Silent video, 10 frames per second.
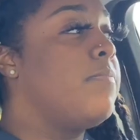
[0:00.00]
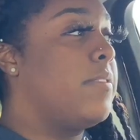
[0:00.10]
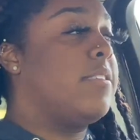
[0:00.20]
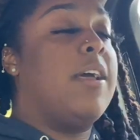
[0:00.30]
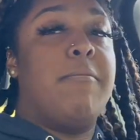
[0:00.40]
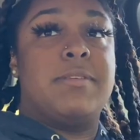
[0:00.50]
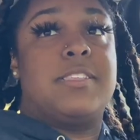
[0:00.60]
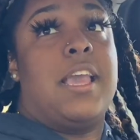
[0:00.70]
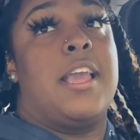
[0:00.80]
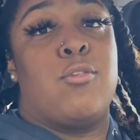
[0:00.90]
So I'ma
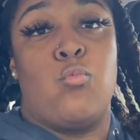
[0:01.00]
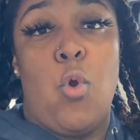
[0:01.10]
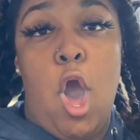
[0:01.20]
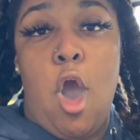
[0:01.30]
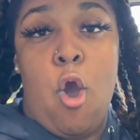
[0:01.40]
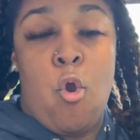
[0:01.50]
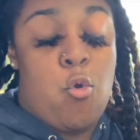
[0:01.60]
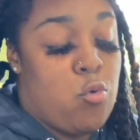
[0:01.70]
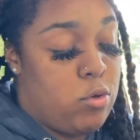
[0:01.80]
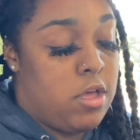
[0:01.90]
say is
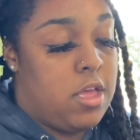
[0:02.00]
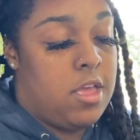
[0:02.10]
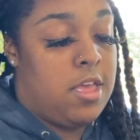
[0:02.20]
woo!